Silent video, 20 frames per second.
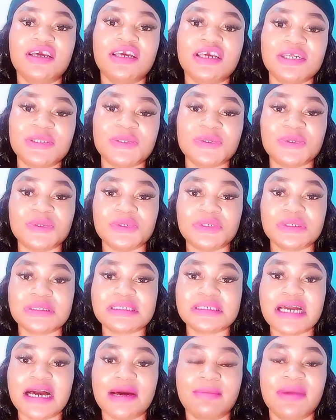it will
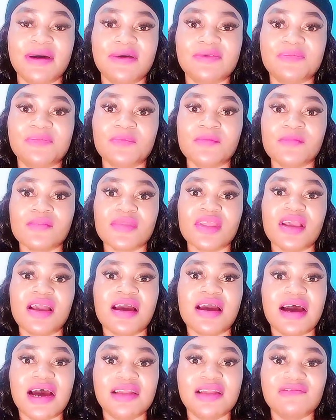just come out.
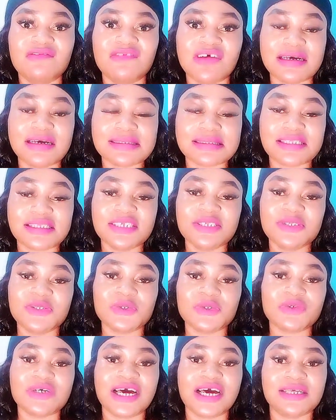And Vaseline
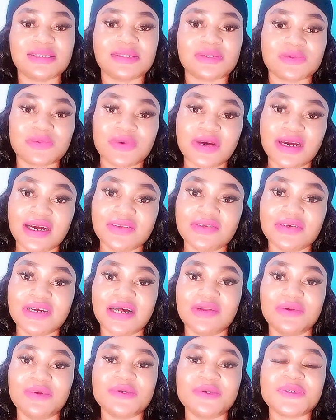too as well, you
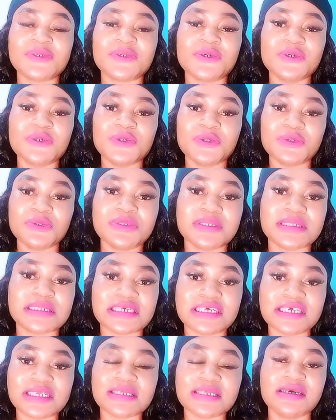can also use
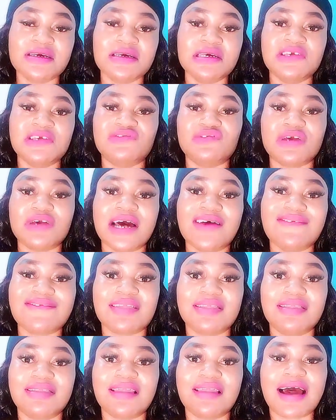it if you
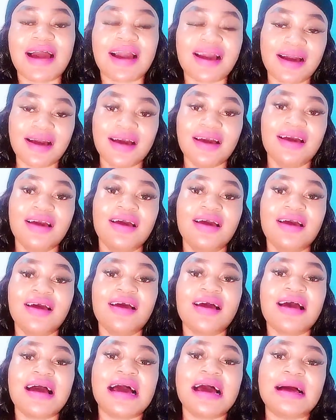have dark
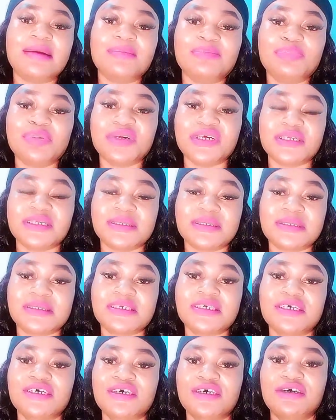
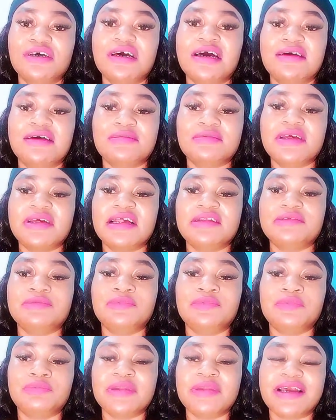armpits.
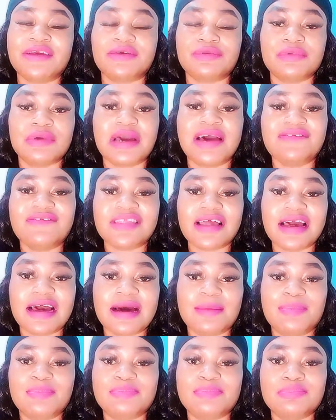Yeah, like
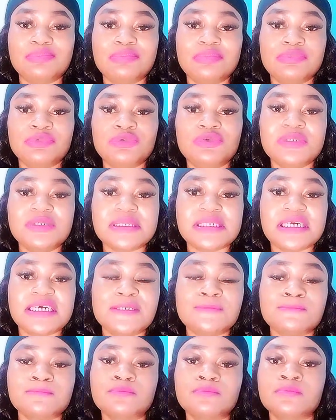after
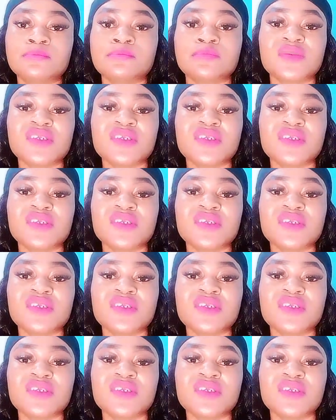using